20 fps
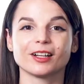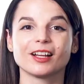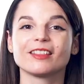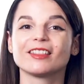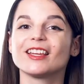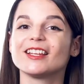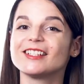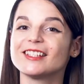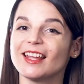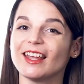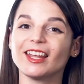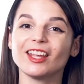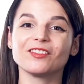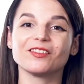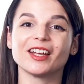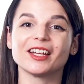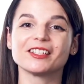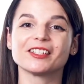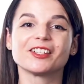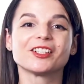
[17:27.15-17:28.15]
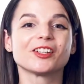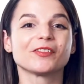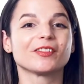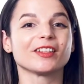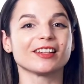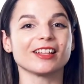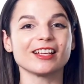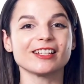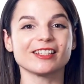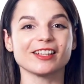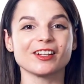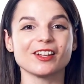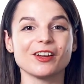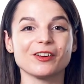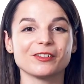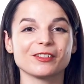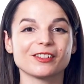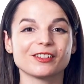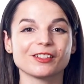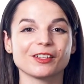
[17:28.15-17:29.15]
then take advantage of the lesson
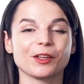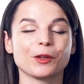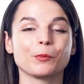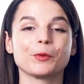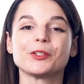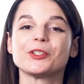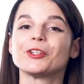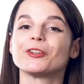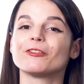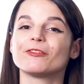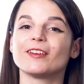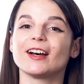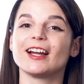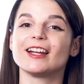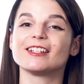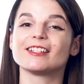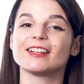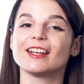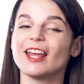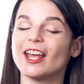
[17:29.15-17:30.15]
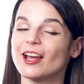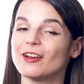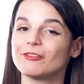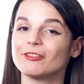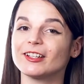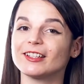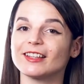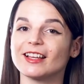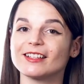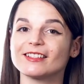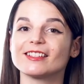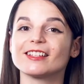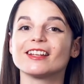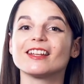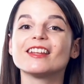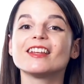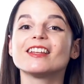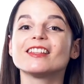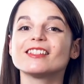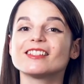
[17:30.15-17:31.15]
notes, which you'll find in every lesson
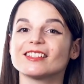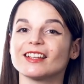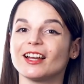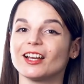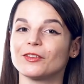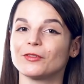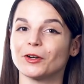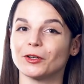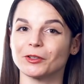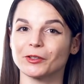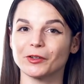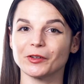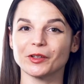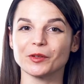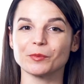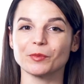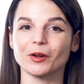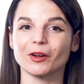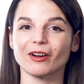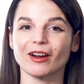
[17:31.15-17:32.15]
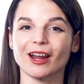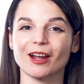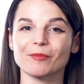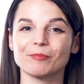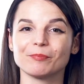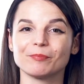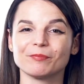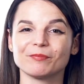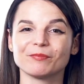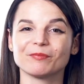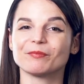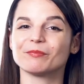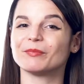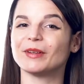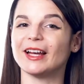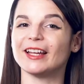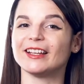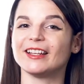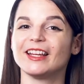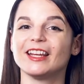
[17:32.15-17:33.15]
inside of our learning program.
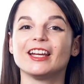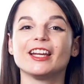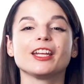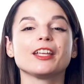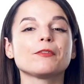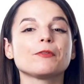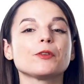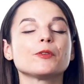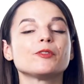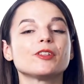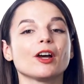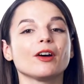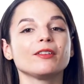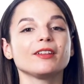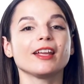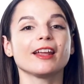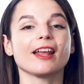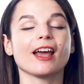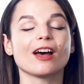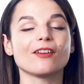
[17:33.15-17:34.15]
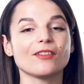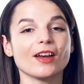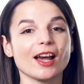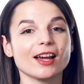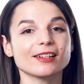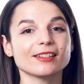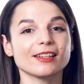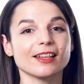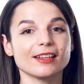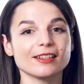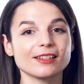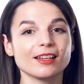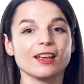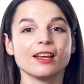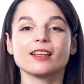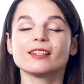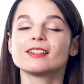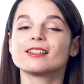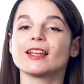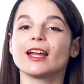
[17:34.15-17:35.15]
But if you don't yet have access,
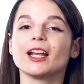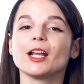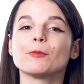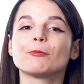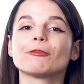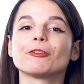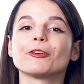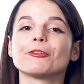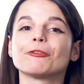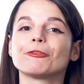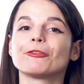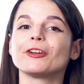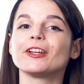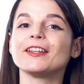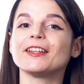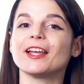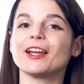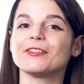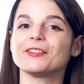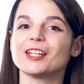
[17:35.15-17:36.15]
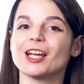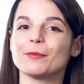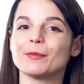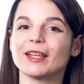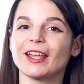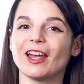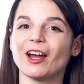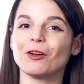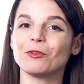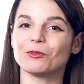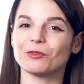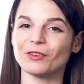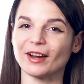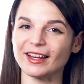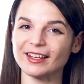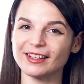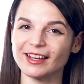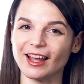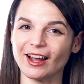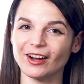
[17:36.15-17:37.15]
sign up for a free lifetime account
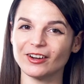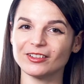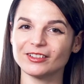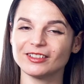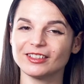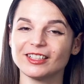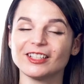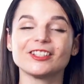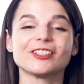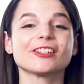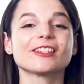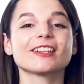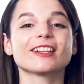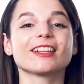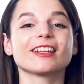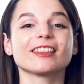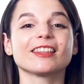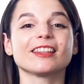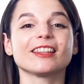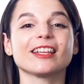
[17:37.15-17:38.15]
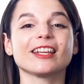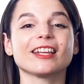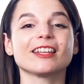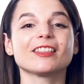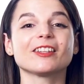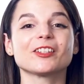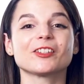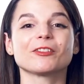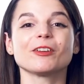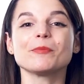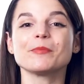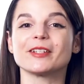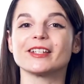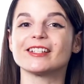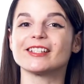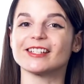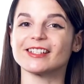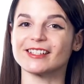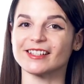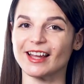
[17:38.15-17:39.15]
right now. Just click the link in the description
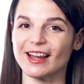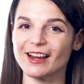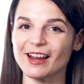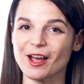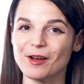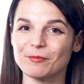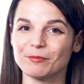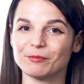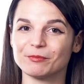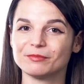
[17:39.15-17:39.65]
to sign up.